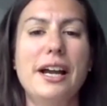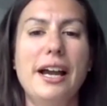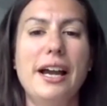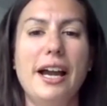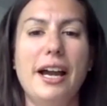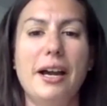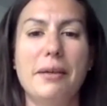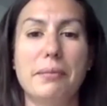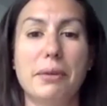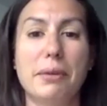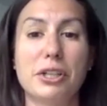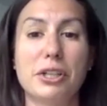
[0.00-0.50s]

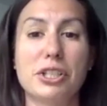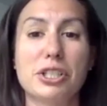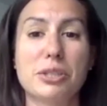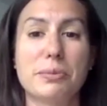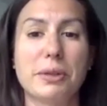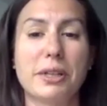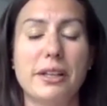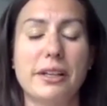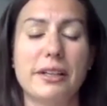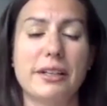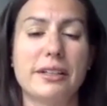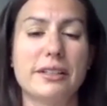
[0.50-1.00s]
at Marsh &
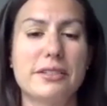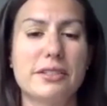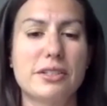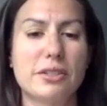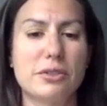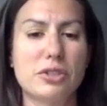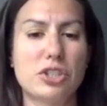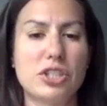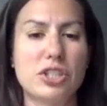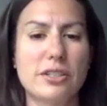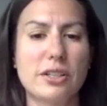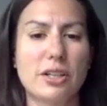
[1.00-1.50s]
McLennan. So
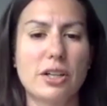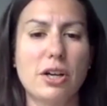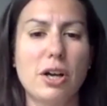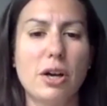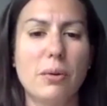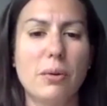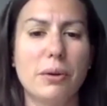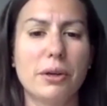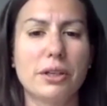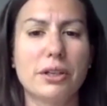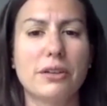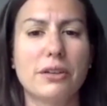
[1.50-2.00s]
she's a
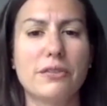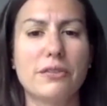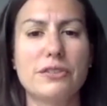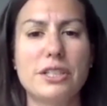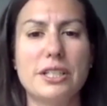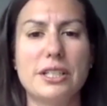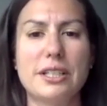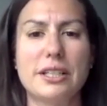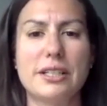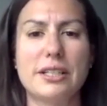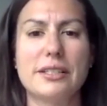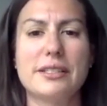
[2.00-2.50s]
coworker of
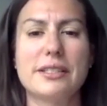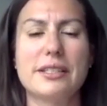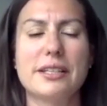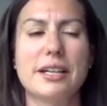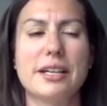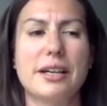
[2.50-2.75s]
Tegan's